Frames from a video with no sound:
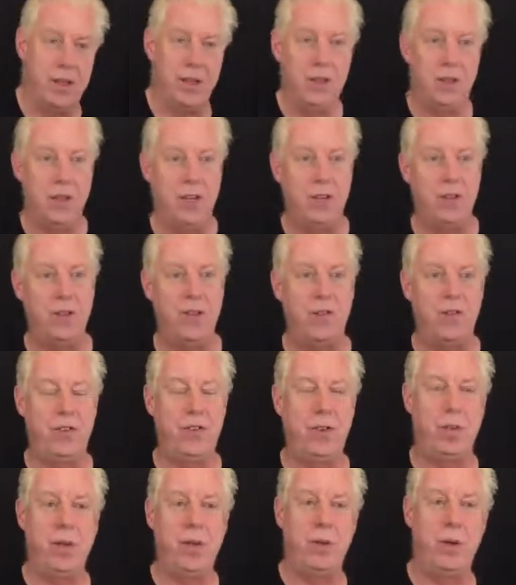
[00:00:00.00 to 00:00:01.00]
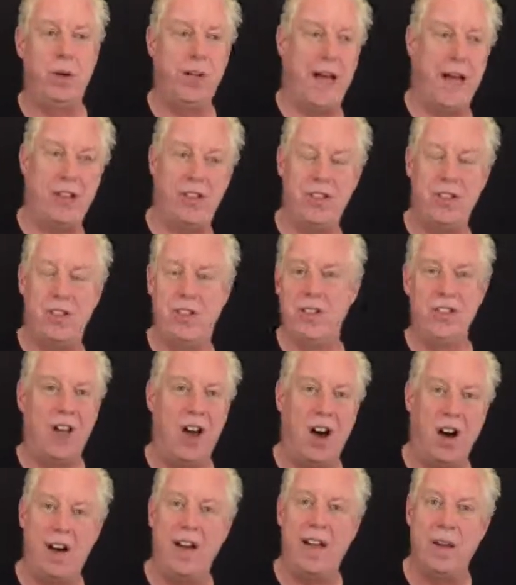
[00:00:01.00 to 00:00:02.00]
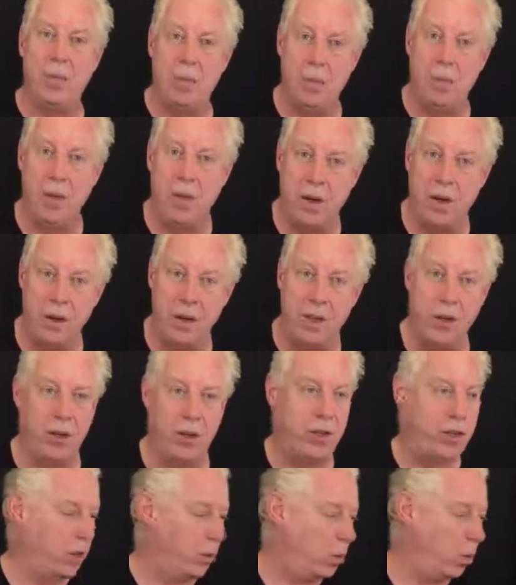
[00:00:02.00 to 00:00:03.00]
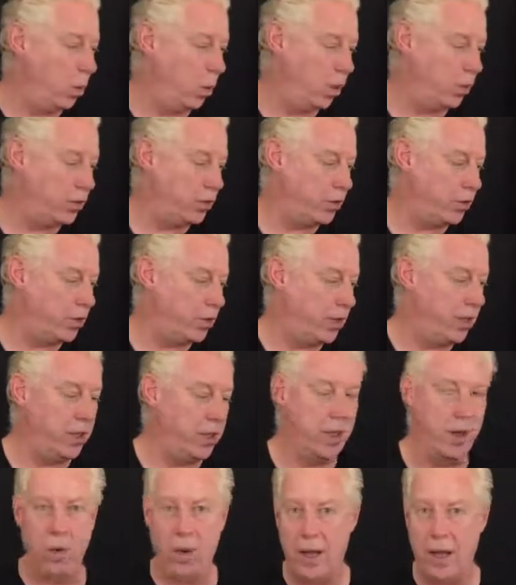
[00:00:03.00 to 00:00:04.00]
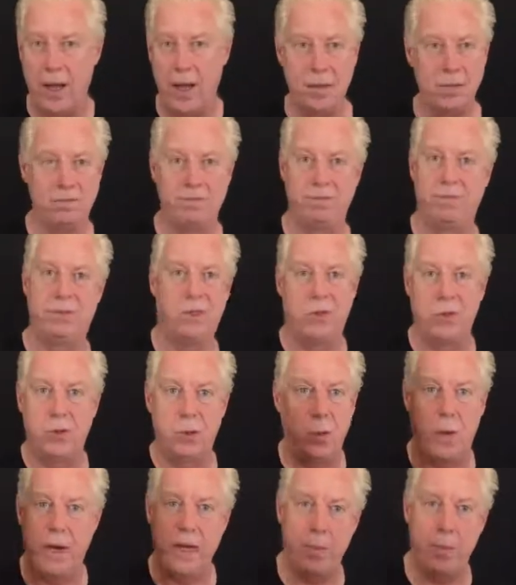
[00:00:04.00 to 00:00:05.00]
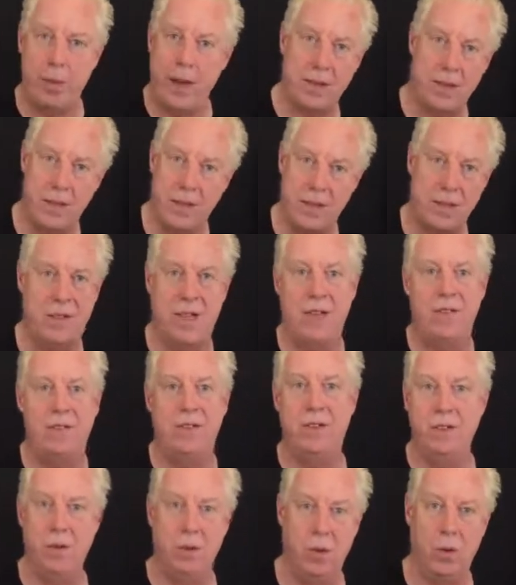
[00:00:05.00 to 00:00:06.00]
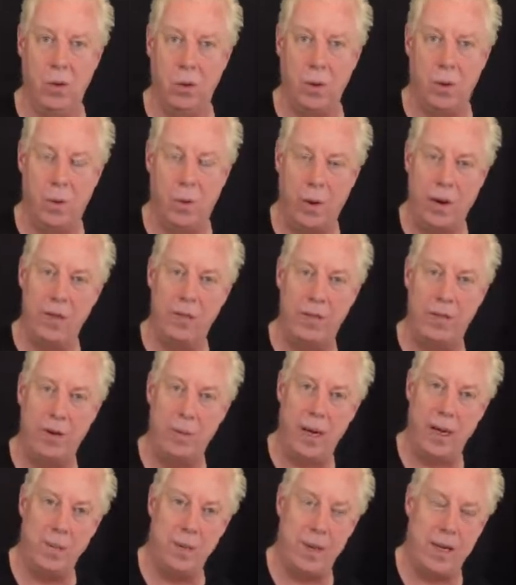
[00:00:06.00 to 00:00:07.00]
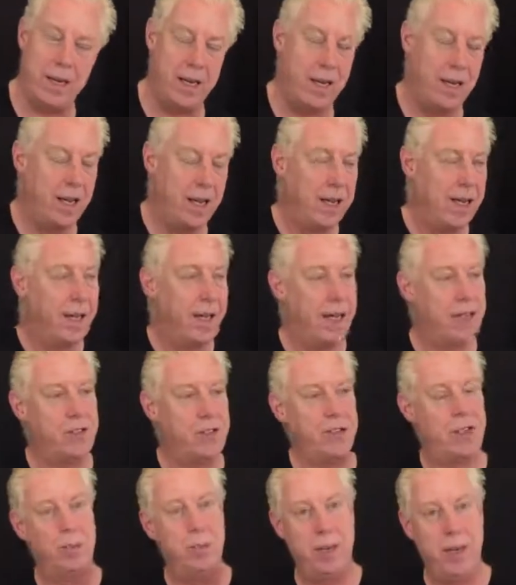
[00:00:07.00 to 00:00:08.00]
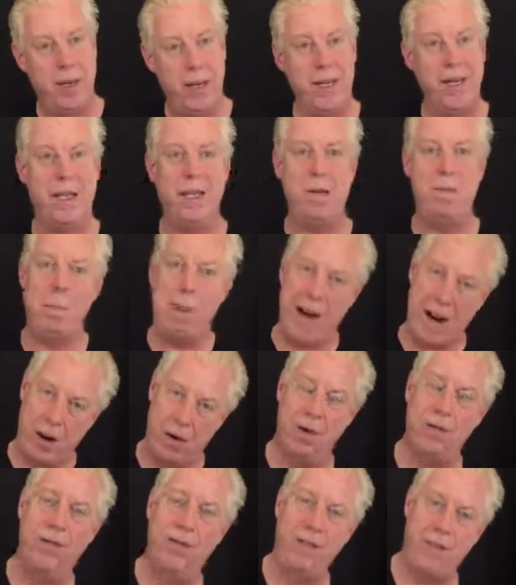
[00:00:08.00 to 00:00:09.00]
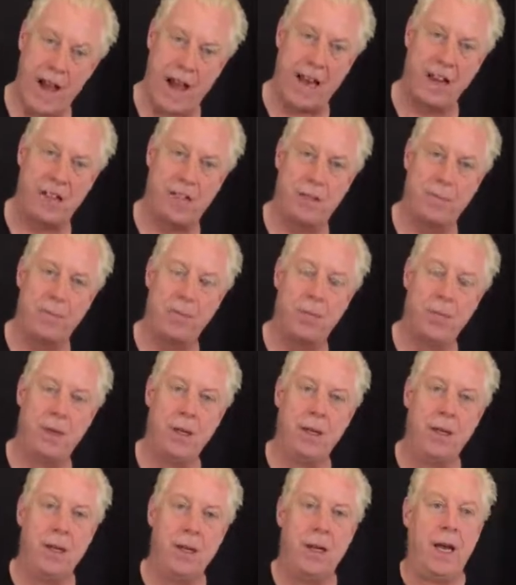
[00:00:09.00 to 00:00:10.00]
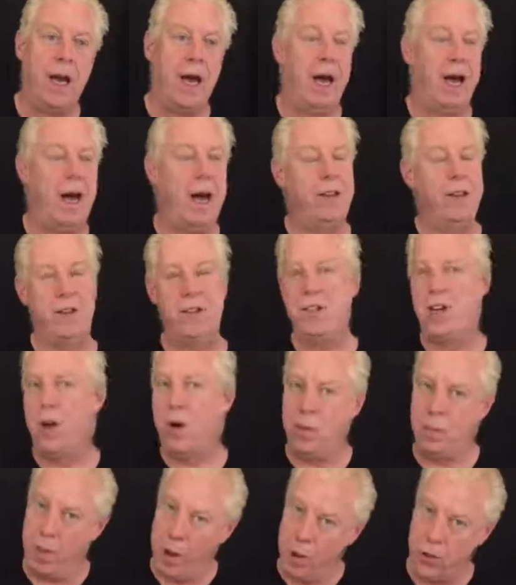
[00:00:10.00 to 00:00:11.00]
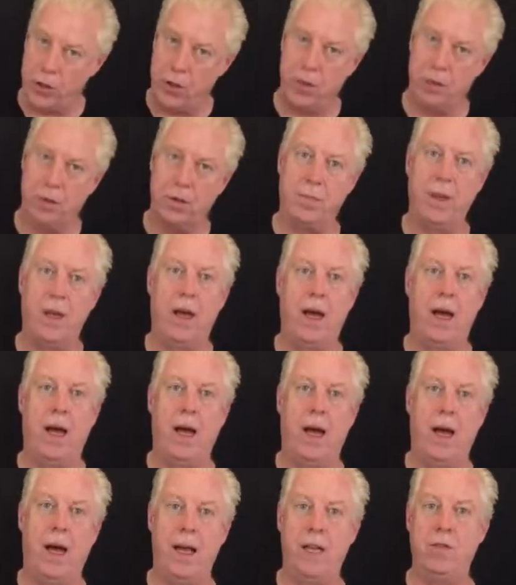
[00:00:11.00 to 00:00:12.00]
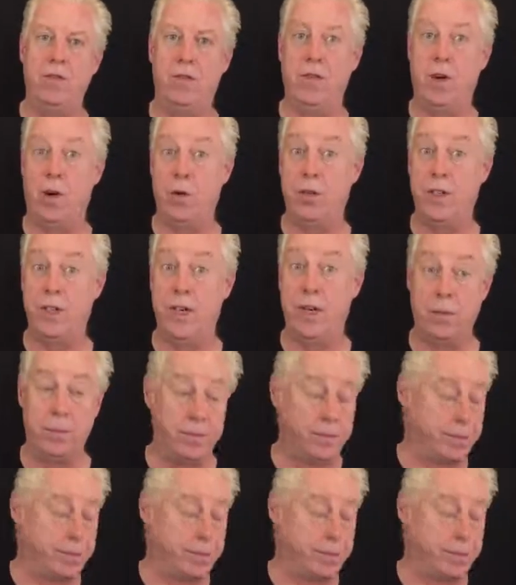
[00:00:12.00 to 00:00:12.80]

if somebody would ask you the time, you'd look at your watch and you'd go like 20 past 7 or whatever it may be. It's completely matter of fact. There's no emotion involved in it.